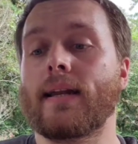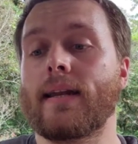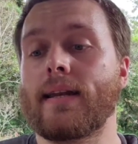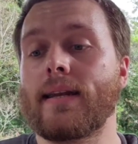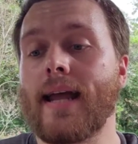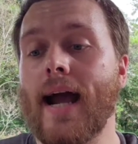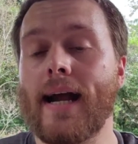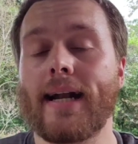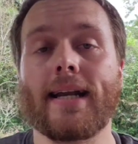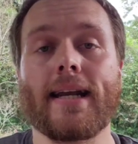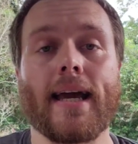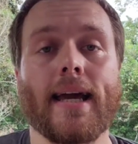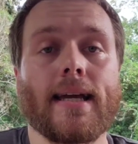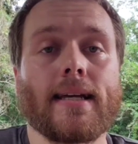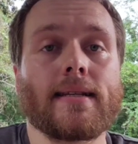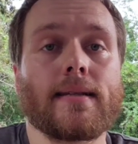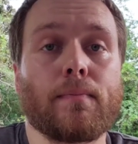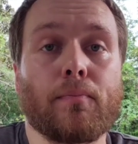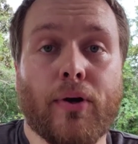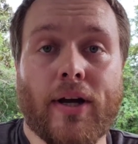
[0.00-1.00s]
90
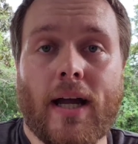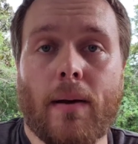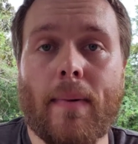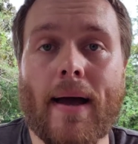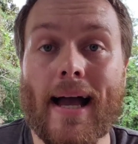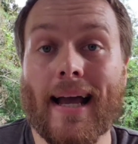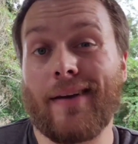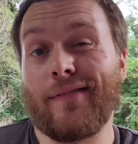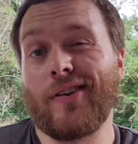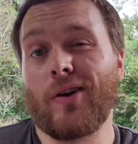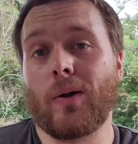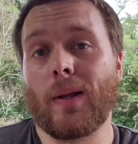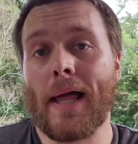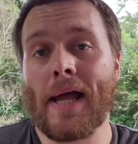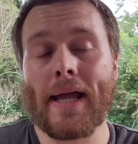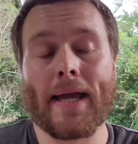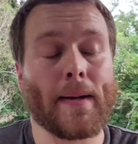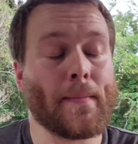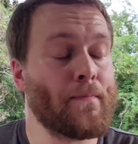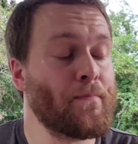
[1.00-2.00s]
days, bring it back if you don't
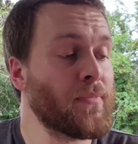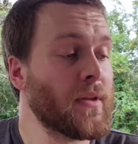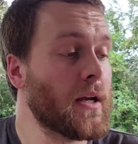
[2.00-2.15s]
like it.